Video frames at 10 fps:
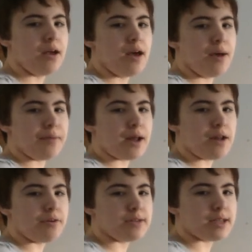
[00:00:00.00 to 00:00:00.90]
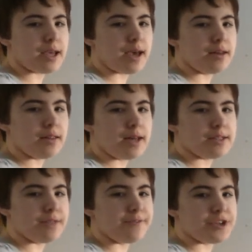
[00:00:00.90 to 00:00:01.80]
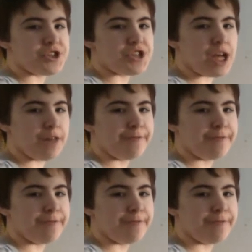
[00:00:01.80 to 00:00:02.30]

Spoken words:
but I notice I get less of a shelf